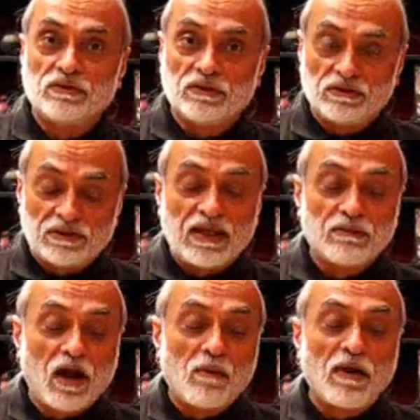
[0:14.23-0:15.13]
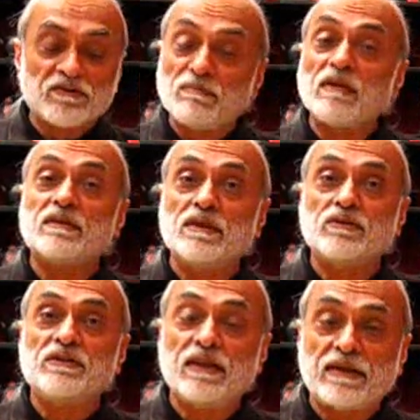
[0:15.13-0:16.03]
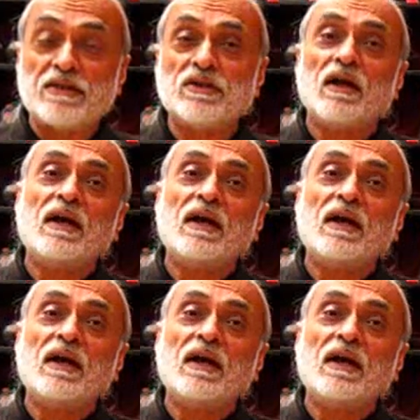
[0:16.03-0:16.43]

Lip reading: titanium carbides melted into the edge,